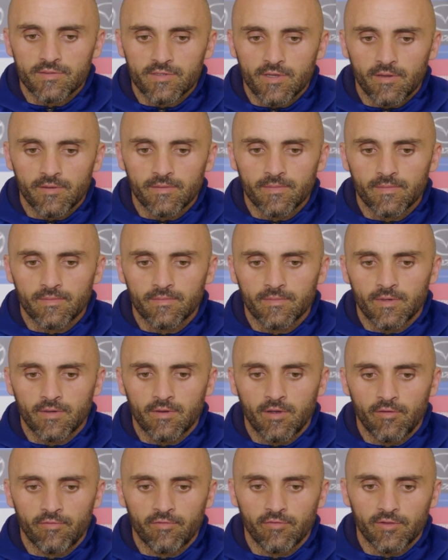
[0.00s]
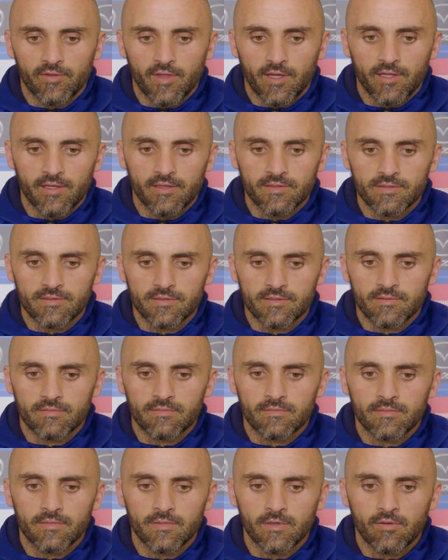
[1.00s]
So hopefully that answers
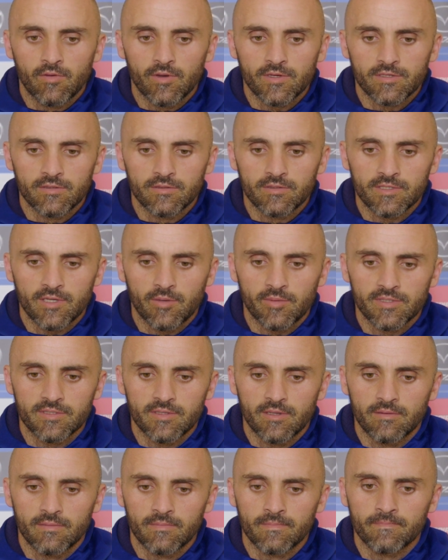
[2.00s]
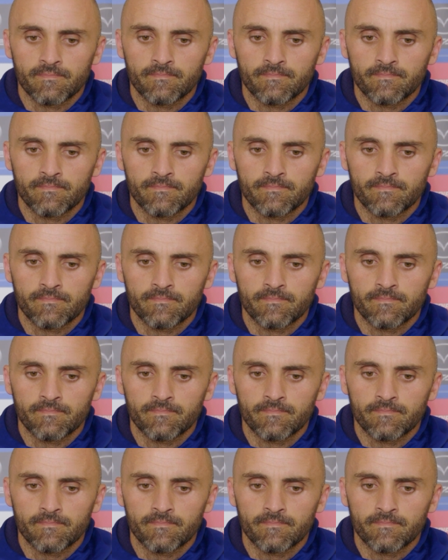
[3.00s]
your question to some extent.